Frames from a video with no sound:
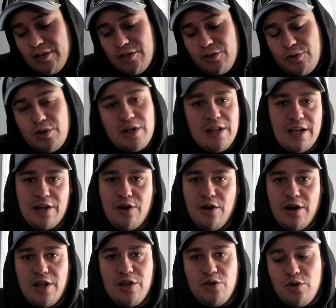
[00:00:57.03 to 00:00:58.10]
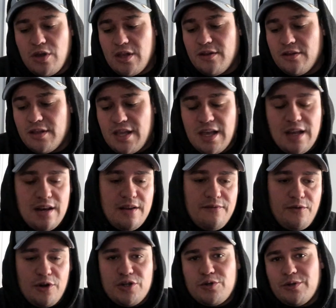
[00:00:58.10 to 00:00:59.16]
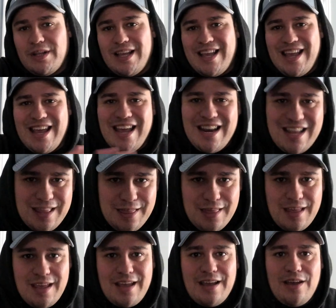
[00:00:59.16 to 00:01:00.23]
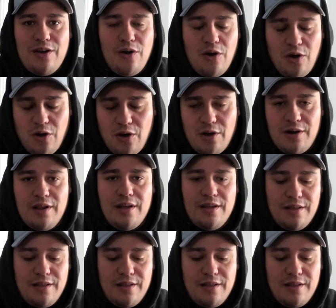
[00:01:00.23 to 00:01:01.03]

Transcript: you click on it, you can get virtually anything on